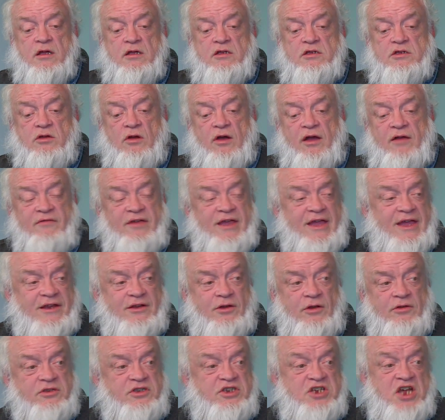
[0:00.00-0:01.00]
So I've
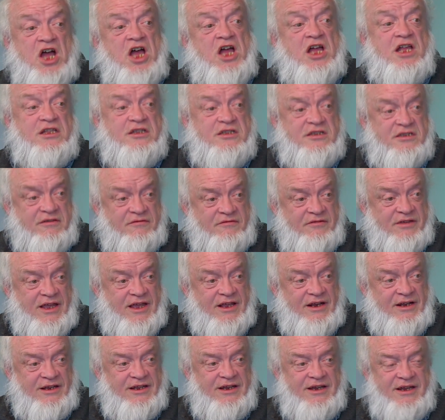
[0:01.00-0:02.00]
handled tons of
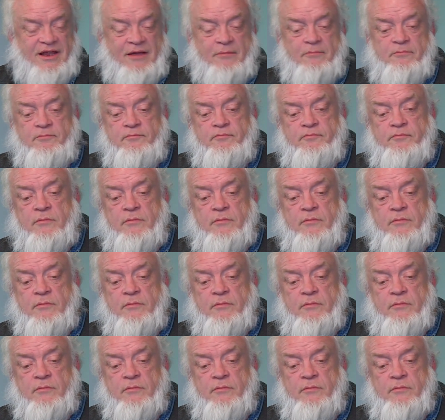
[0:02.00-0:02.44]
gadolinium.